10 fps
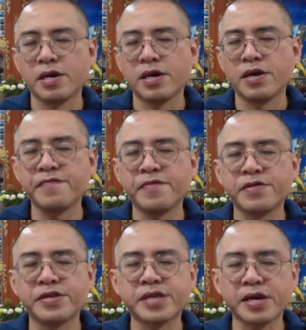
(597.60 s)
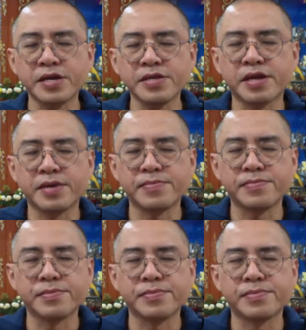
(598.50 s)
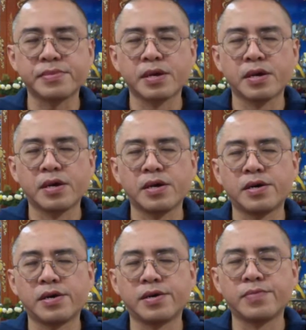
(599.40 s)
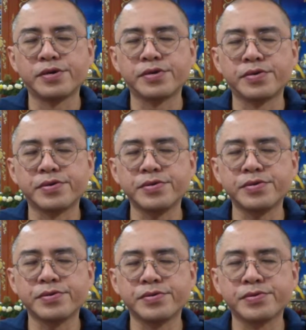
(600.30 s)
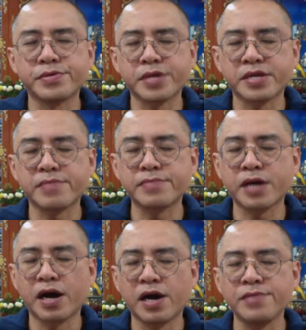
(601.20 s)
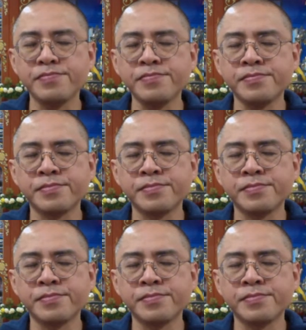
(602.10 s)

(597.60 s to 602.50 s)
And for the second step, we are going to take some time